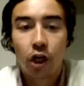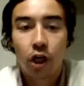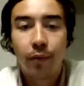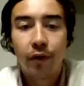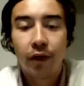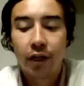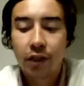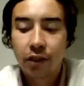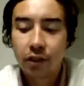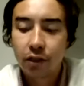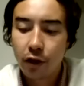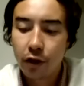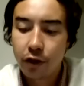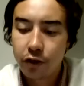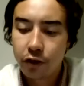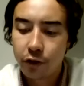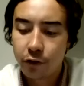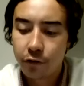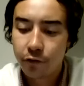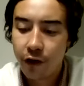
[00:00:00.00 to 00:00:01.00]
Germany has
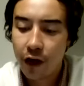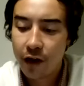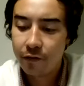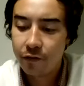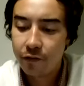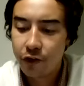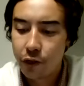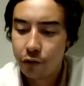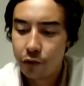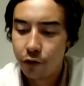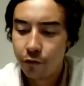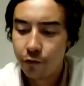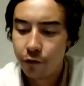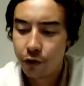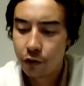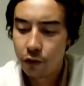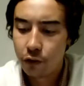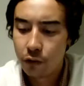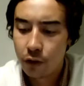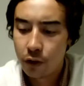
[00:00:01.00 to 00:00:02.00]
launched a 5G
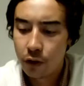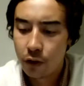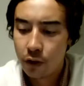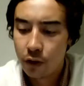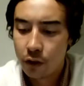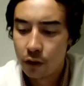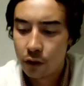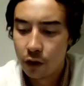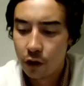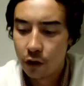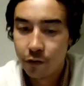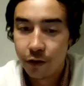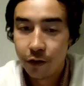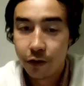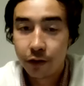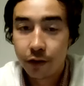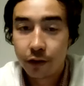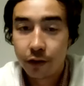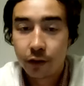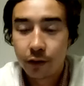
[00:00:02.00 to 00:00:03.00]
review of
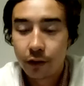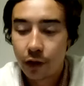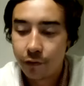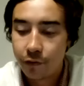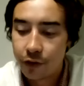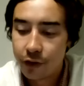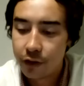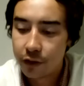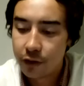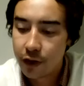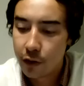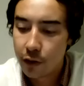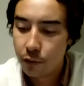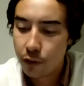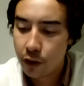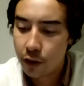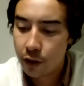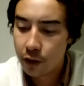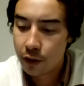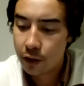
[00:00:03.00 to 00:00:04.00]
its of its
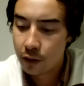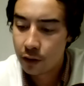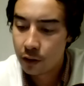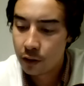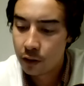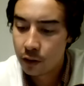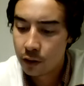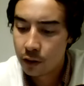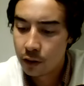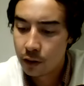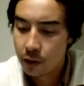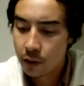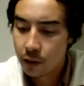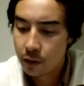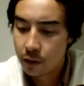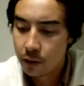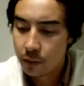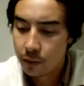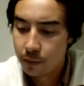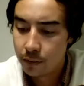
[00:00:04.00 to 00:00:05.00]
network
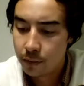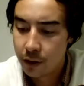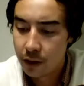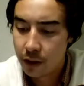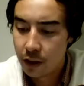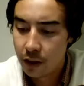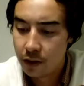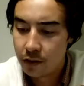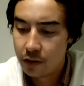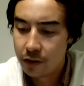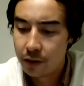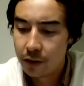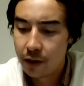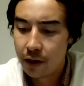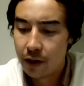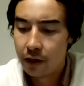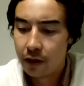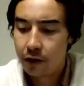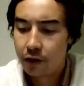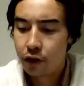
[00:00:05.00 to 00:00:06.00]
because
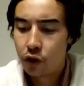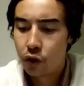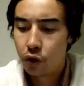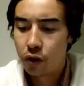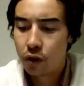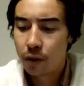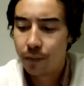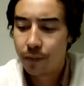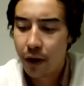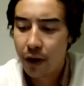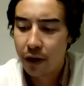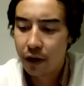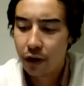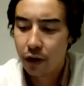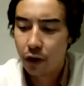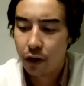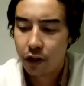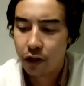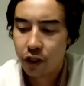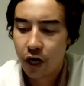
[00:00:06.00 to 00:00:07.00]
they're too
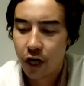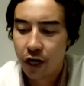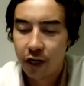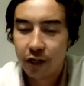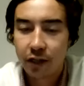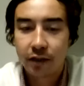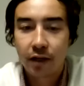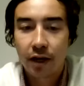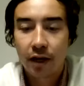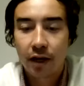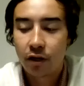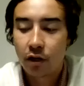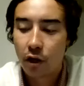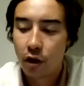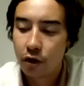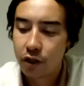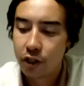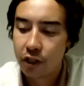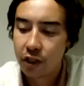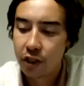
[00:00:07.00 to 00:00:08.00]
dependent on Chinese
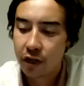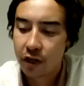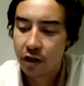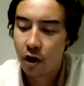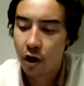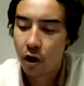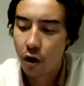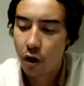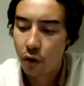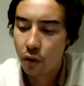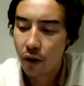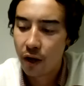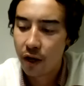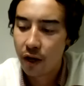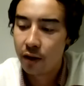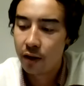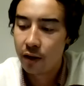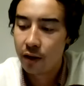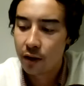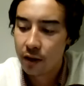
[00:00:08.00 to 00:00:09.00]
technology like
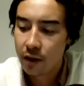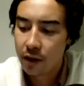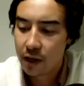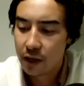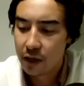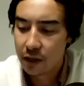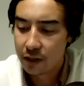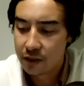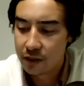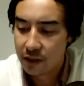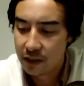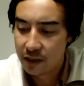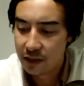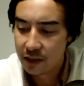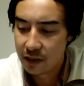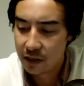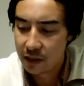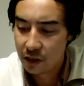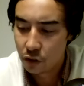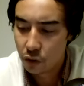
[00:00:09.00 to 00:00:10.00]
Huawei and
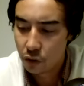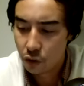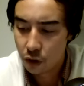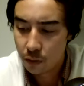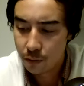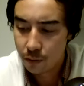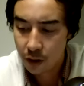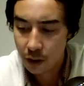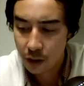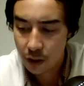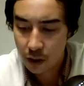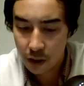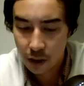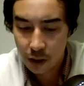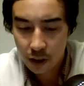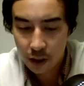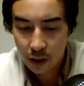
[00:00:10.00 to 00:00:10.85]
ZTE Corp,